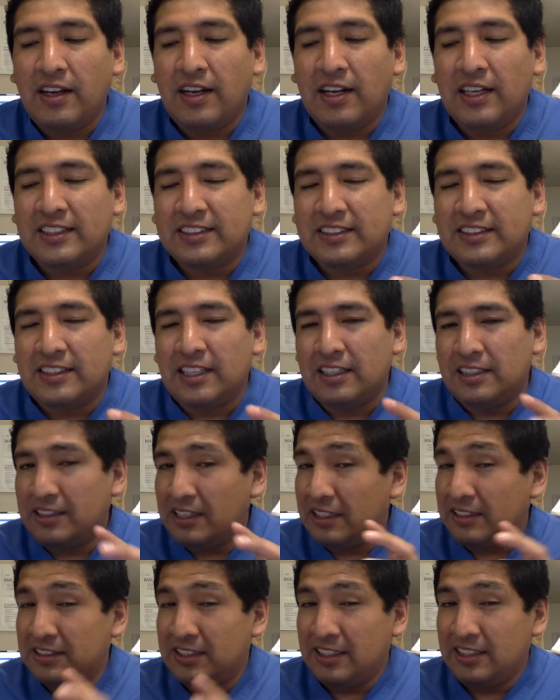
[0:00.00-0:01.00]

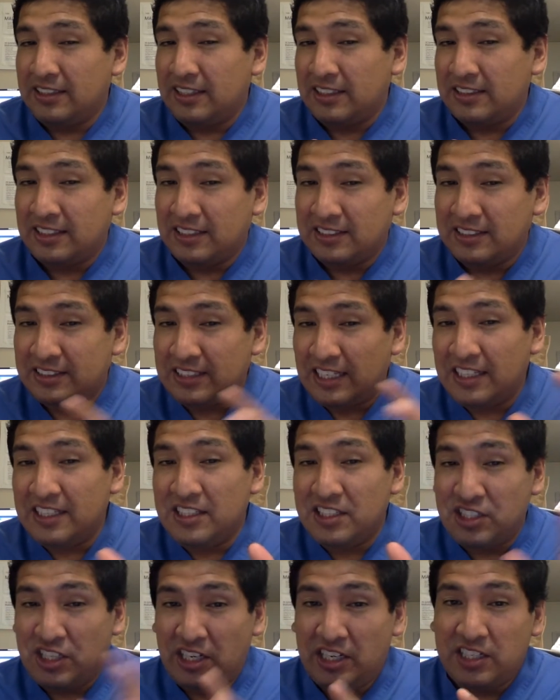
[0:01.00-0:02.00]
that's a
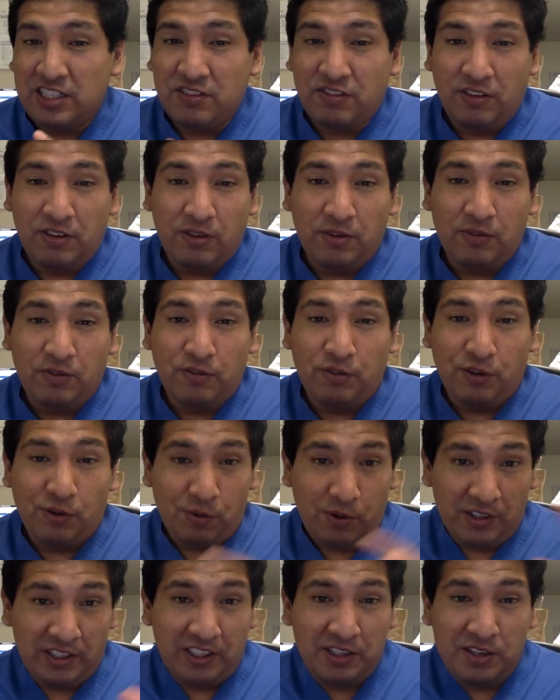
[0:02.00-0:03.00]
sudden change from
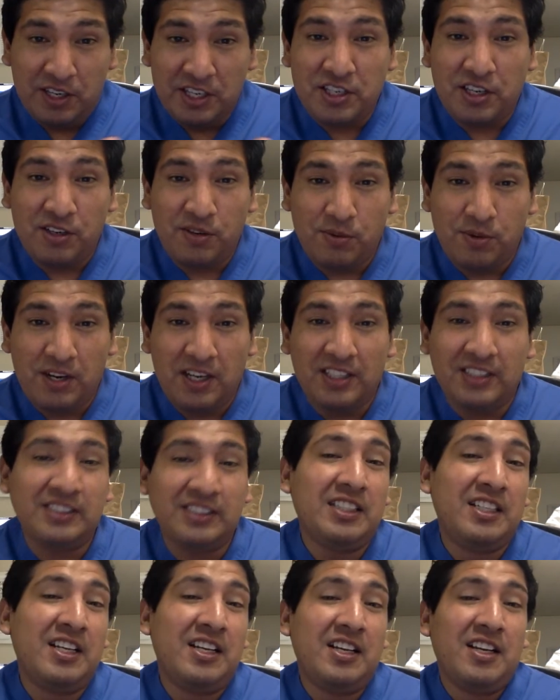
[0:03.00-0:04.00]
what initially was
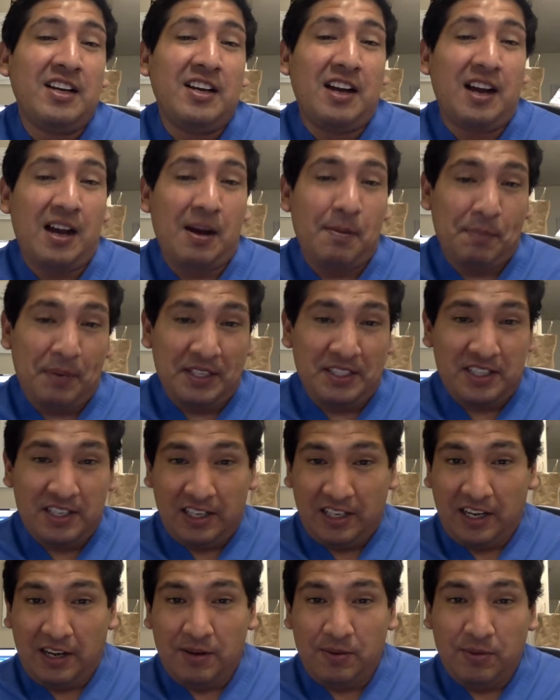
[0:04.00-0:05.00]
a patient
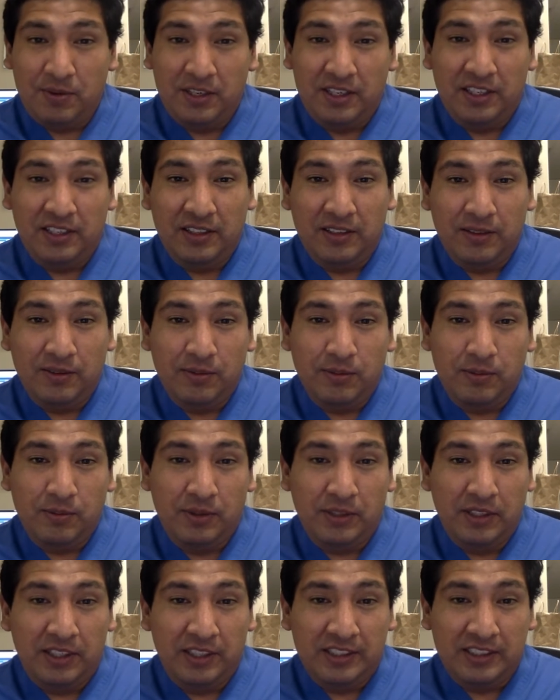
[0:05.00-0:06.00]
that came with
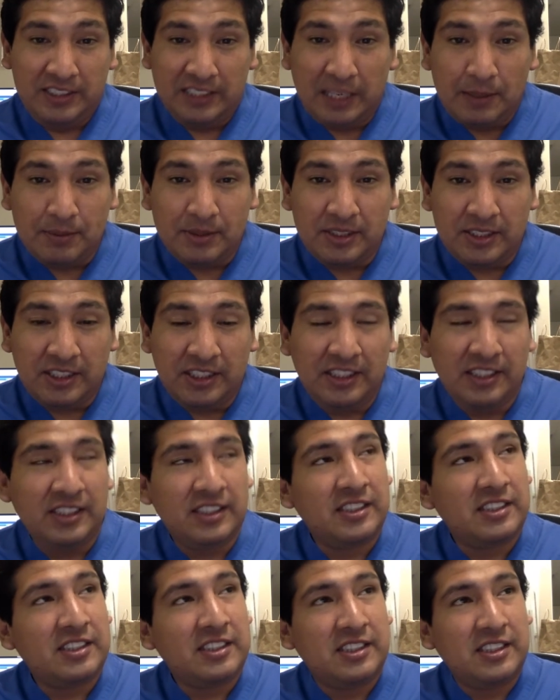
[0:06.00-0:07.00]

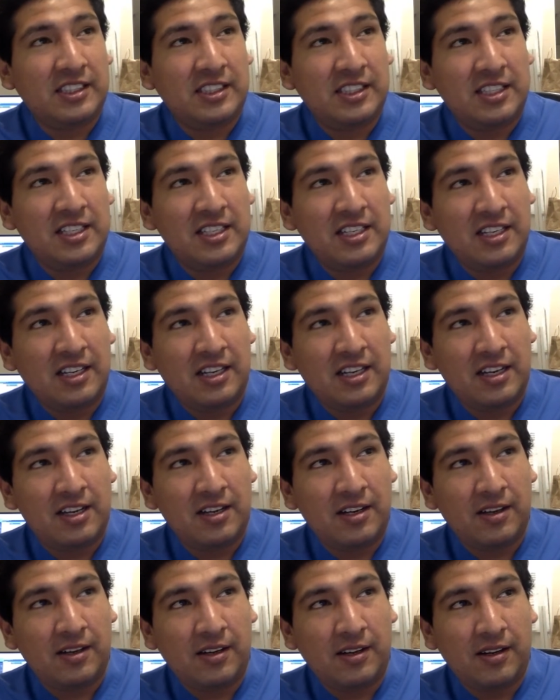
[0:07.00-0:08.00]
sepsis,
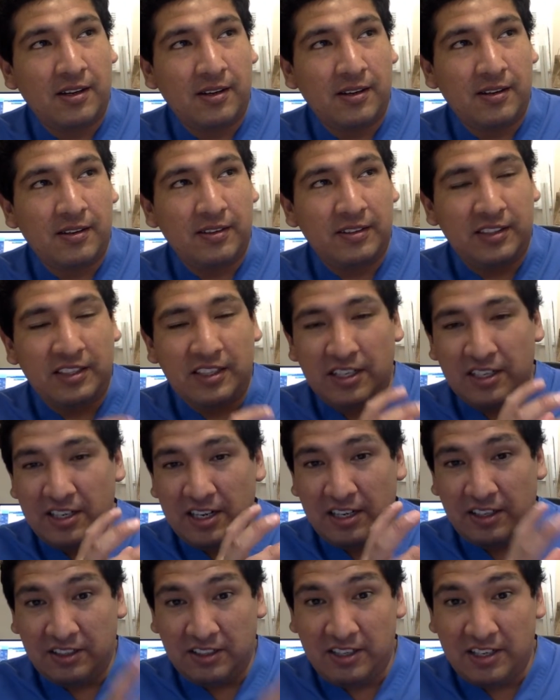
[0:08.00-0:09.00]

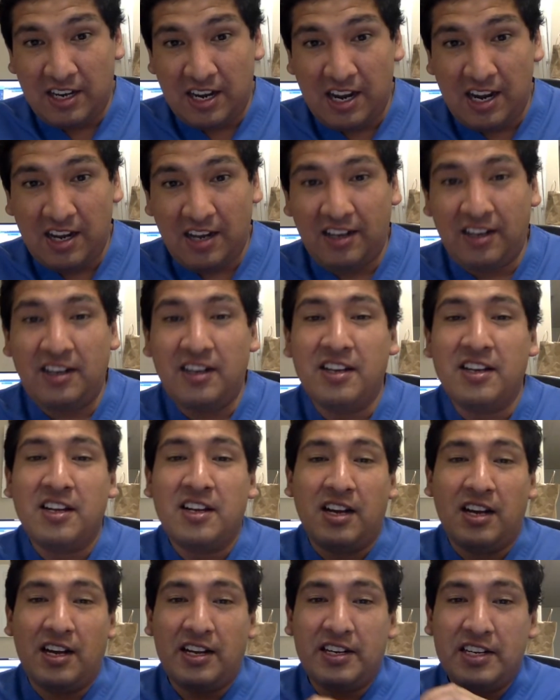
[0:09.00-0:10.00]
DNR-DNI,
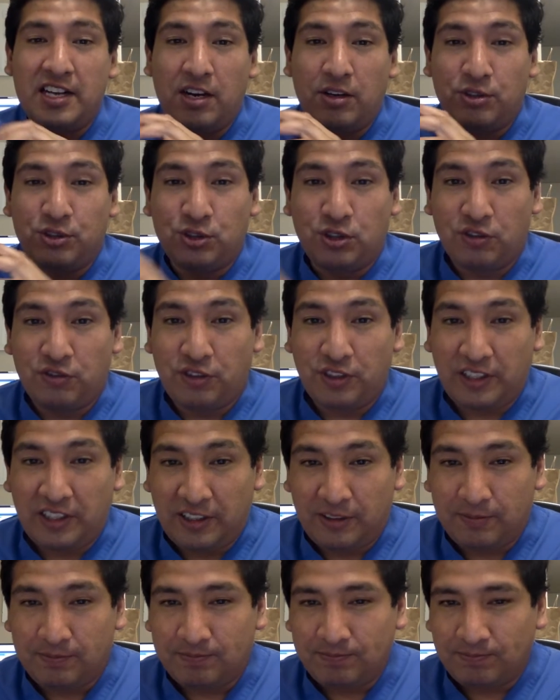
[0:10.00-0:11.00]
and now it's comfort care.